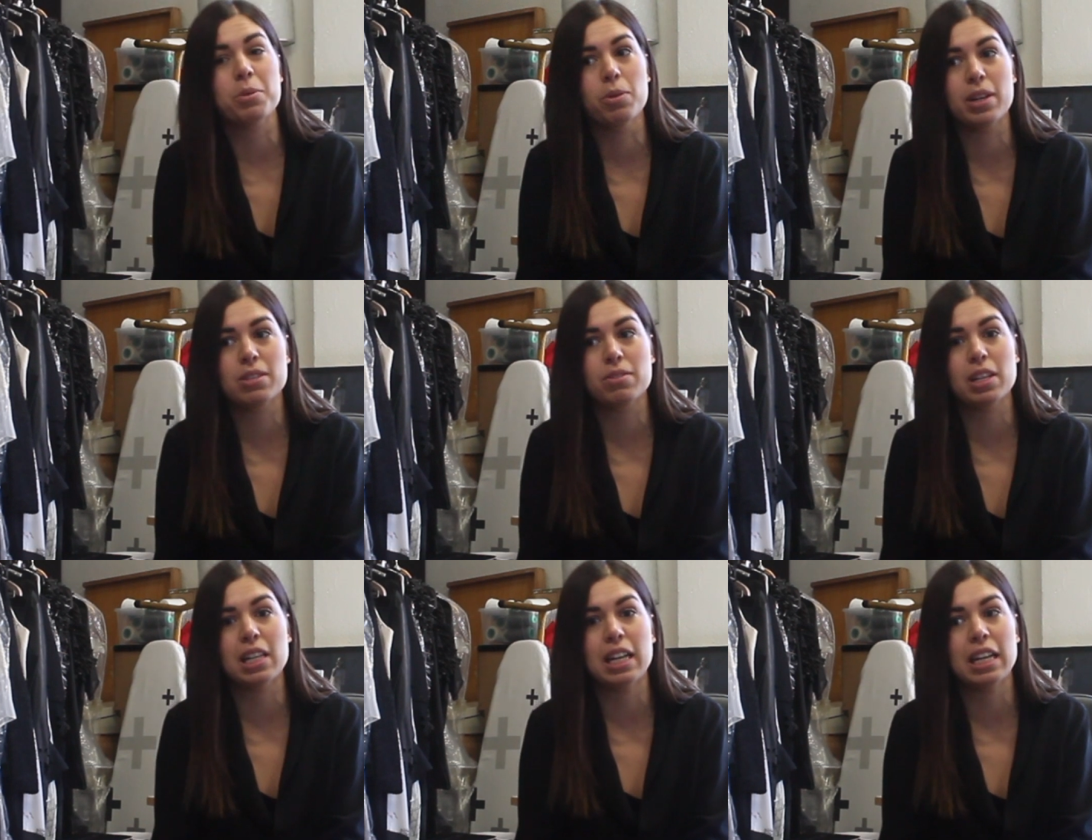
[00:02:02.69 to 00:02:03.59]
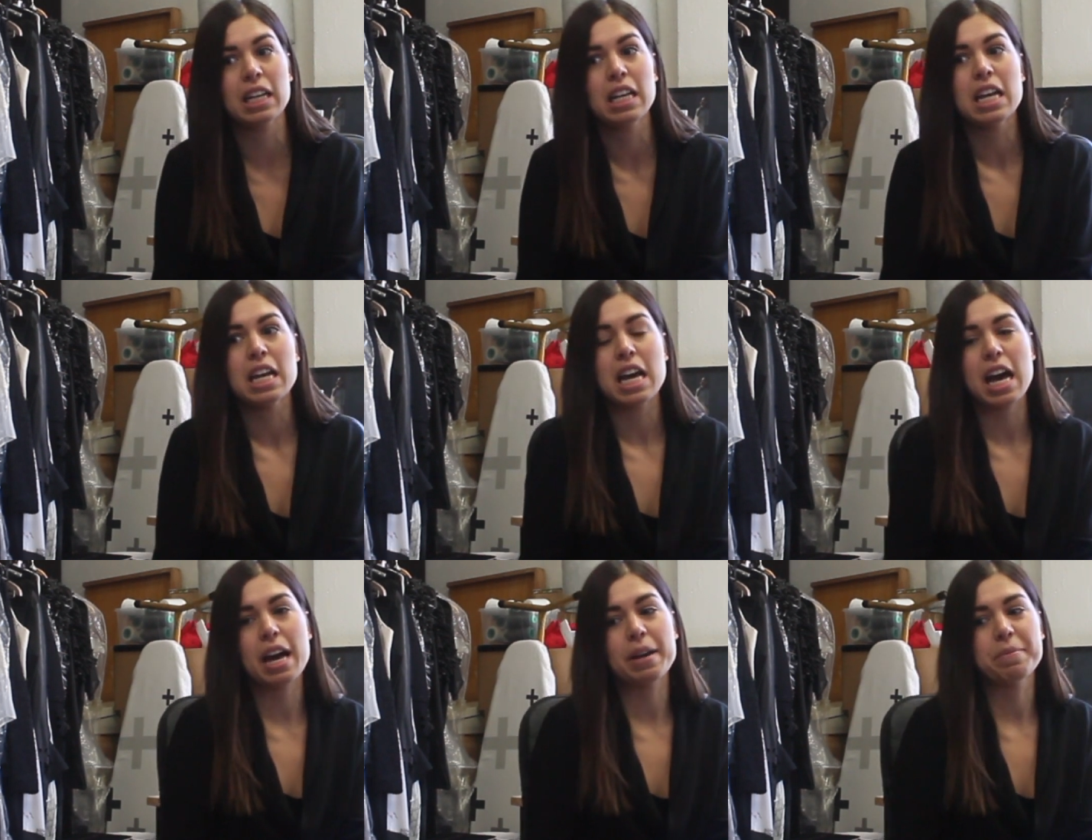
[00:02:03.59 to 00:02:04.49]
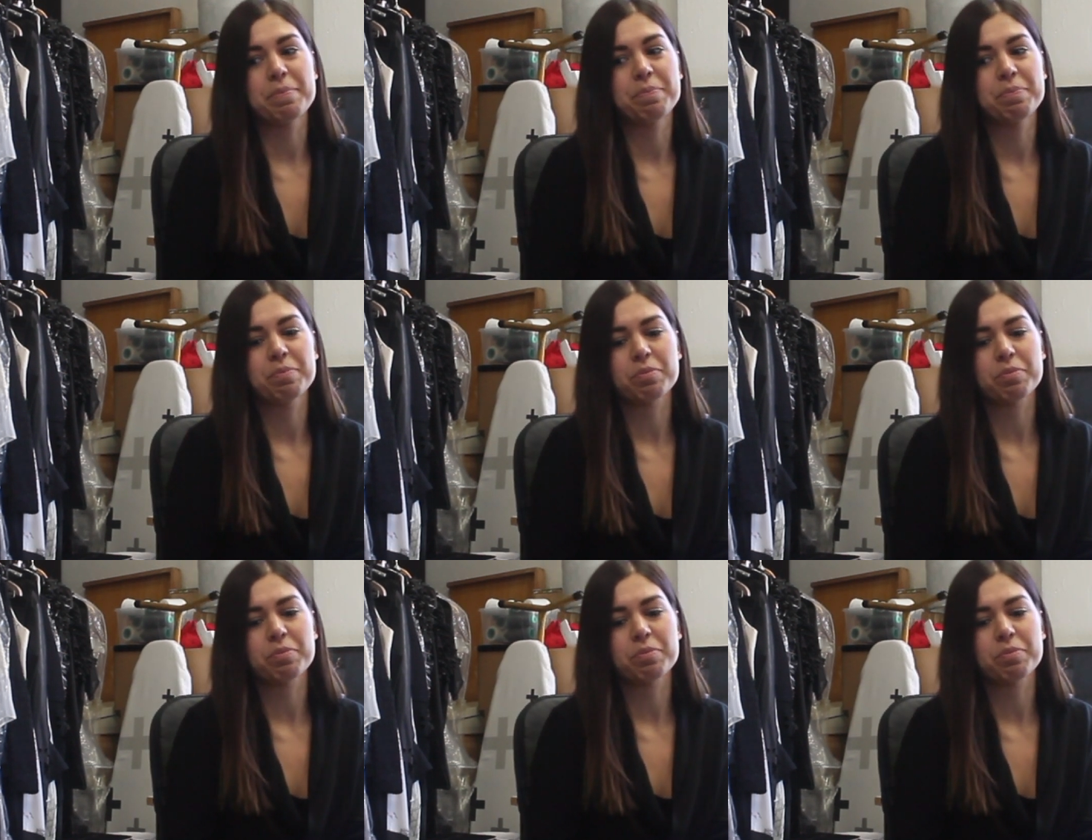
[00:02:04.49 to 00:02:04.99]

were always really um,